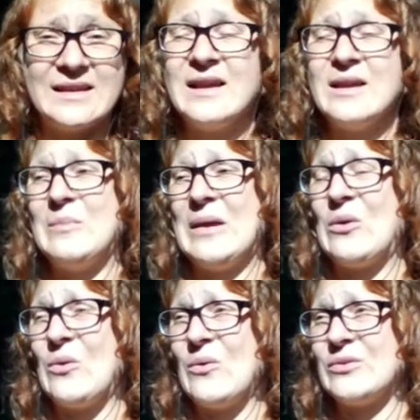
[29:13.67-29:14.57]

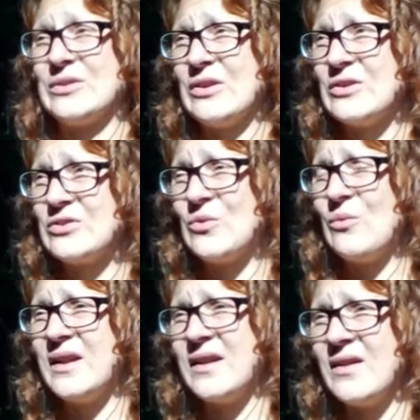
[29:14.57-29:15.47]
because soon
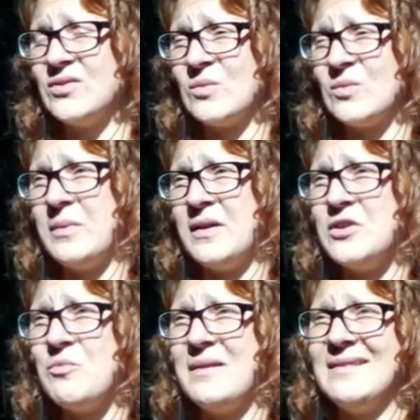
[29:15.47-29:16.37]
enough there will be a
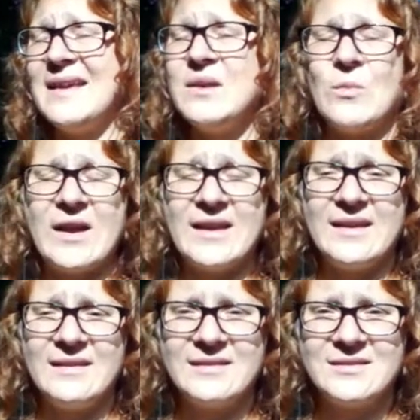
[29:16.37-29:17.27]
new build anyway,
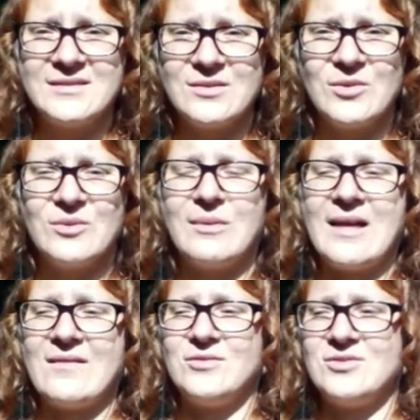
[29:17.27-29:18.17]
so you will
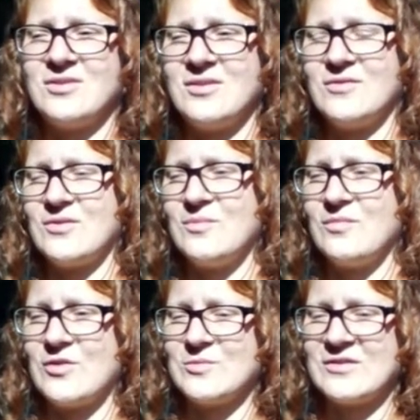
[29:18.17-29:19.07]
have to start from
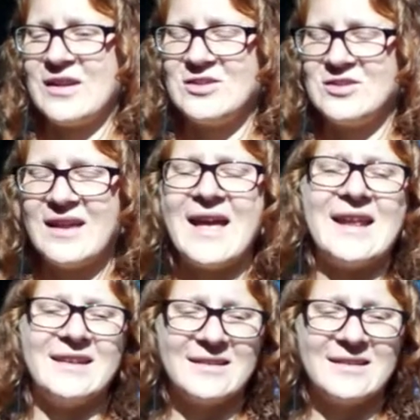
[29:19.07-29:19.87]
from scratch again.